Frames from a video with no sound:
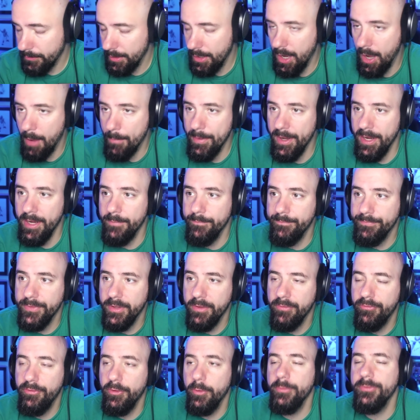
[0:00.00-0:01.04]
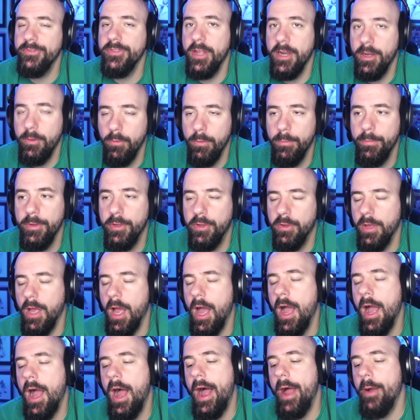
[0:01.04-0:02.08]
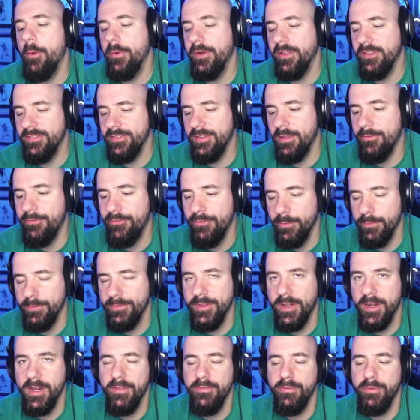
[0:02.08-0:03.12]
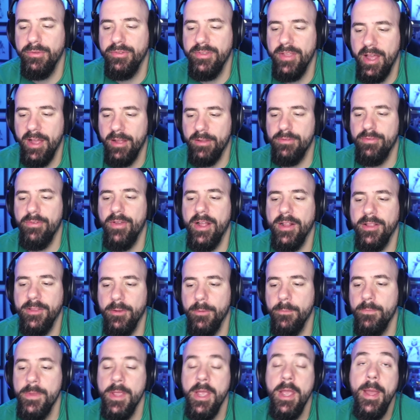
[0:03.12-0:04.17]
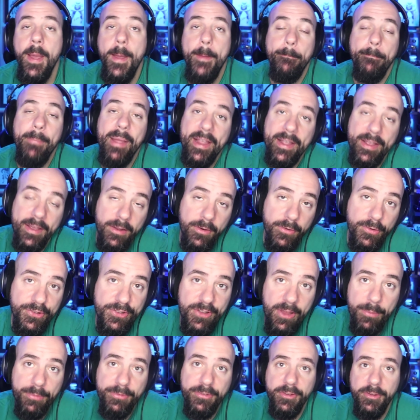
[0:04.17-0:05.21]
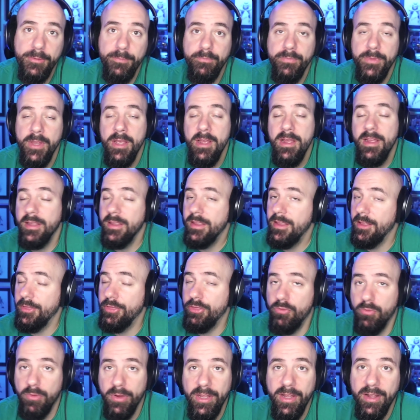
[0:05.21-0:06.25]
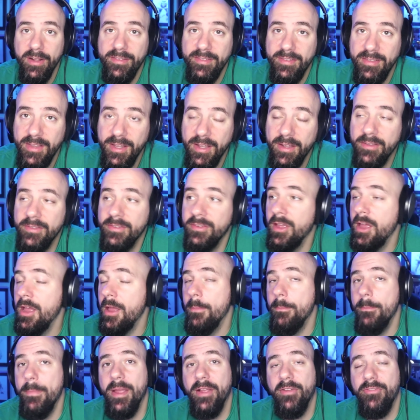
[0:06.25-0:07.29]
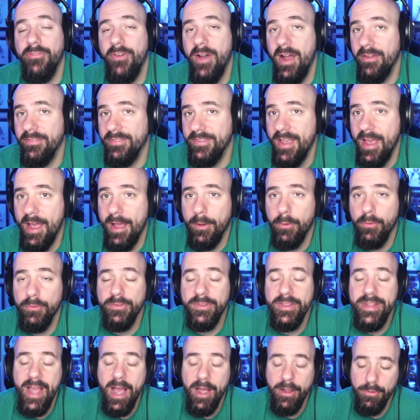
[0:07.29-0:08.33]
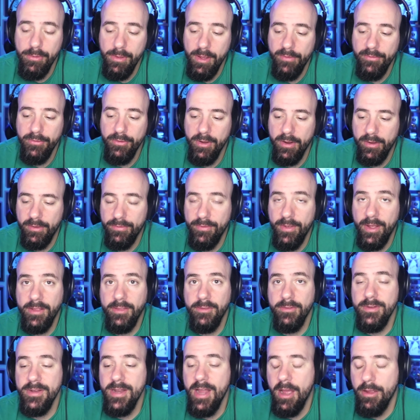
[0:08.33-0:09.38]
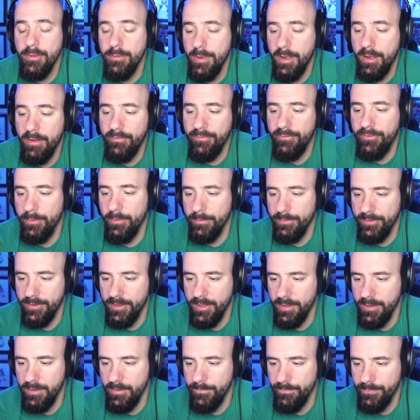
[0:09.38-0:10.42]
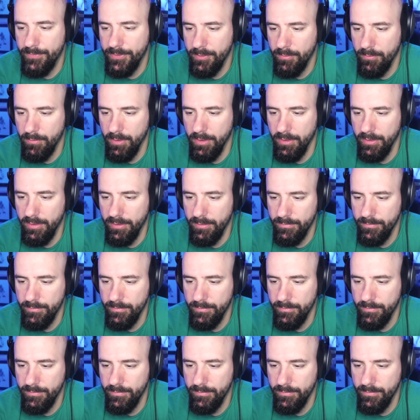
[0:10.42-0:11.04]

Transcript: I mean, film study would be. I, I would accept film study if it was an X factor. Make an interception, get three hit sticks, make five tackles. Now you have your X factor. Now you have film study. Really.